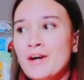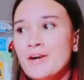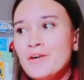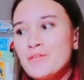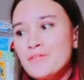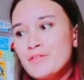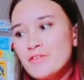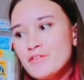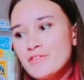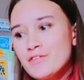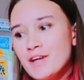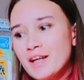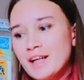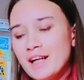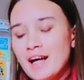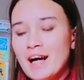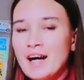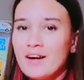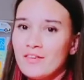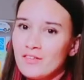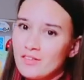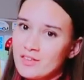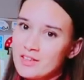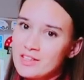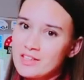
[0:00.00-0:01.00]
we'll find out
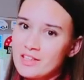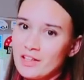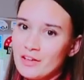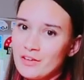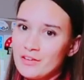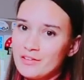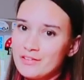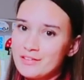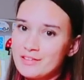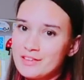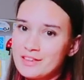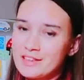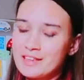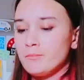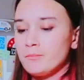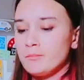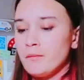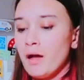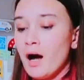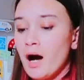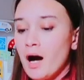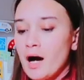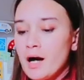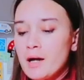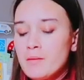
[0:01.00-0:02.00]
how this goes.
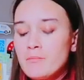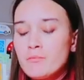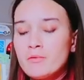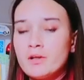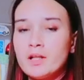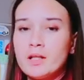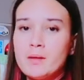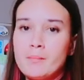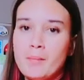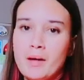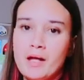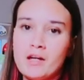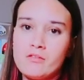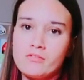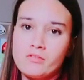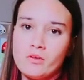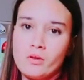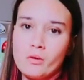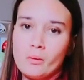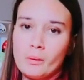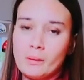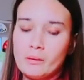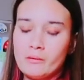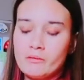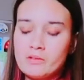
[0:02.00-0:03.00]
I'm really bad at
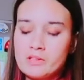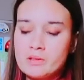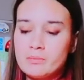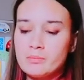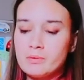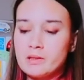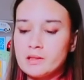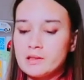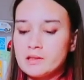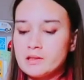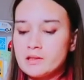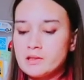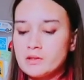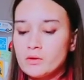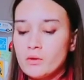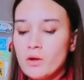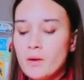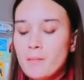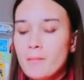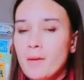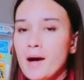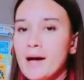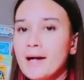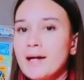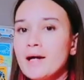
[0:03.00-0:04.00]
following recipes, so I
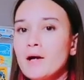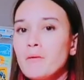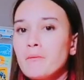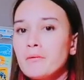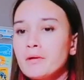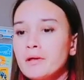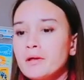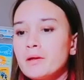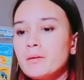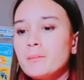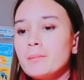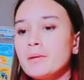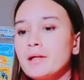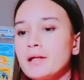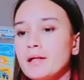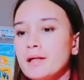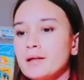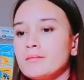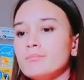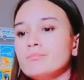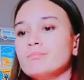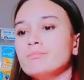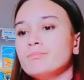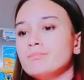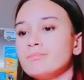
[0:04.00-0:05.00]
might go a little bit
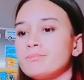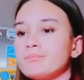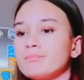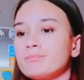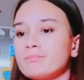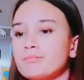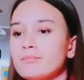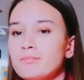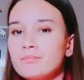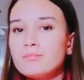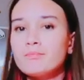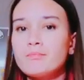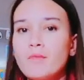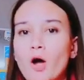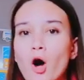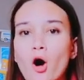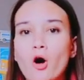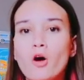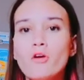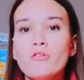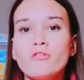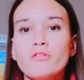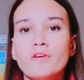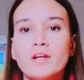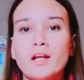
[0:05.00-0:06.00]

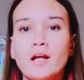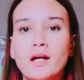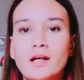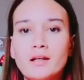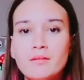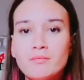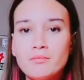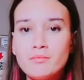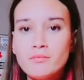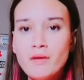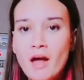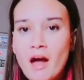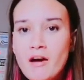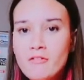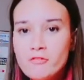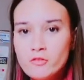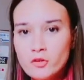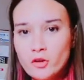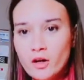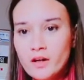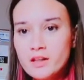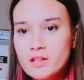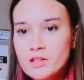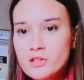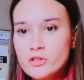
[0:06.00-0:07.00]
off, and I haven't
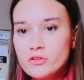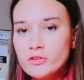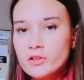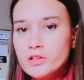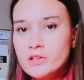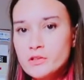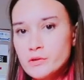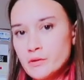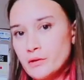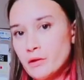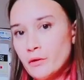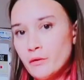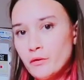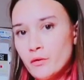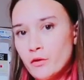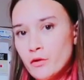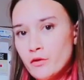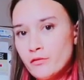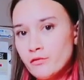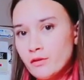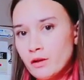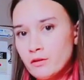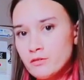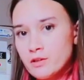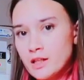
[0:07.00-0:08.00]
tried these drinks, so I don't know
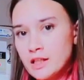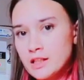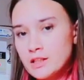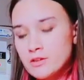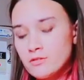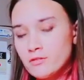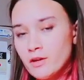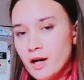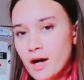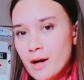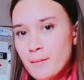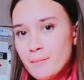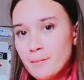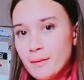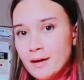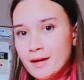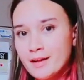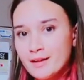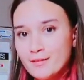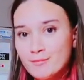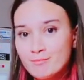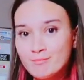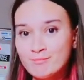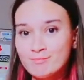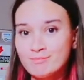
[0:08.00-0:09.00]
if they'll taste right, but
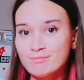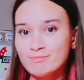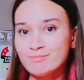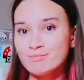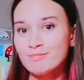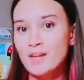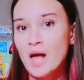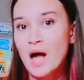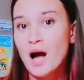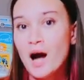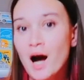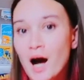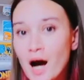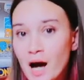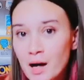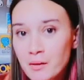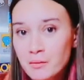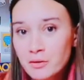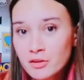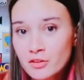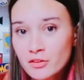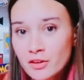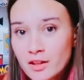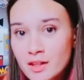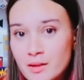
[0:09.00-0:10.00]
I'm
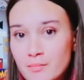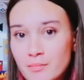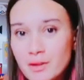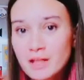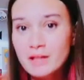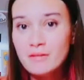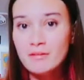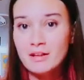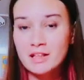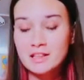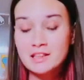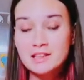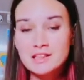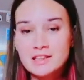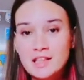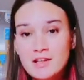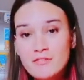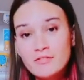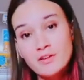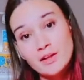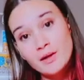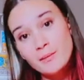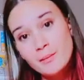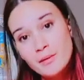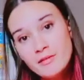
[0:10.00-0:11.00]
going to try them anyway because I
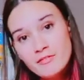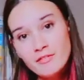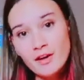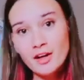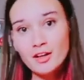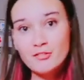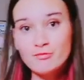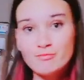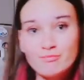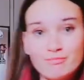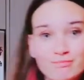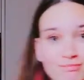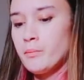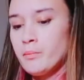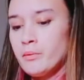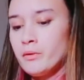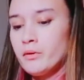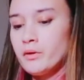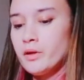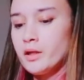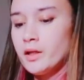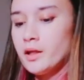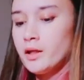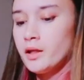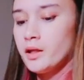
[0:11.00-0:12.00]
think it'll be fun.
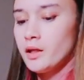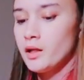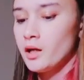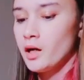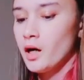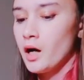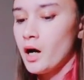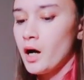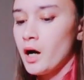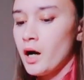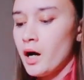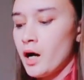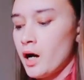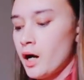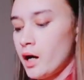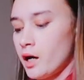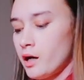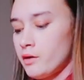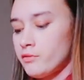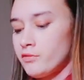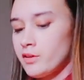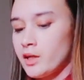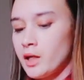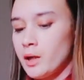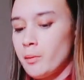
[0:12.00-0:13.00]
Putting
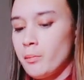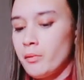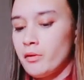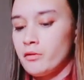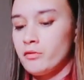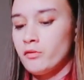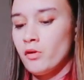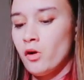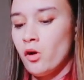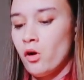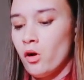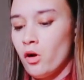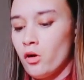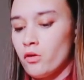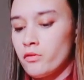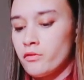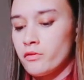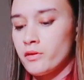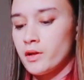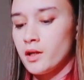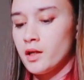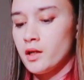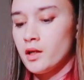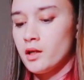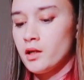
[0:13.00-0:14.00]
half a cup of
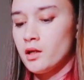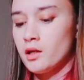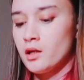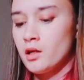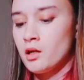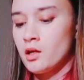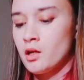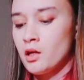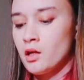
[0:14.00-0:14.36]
coffee,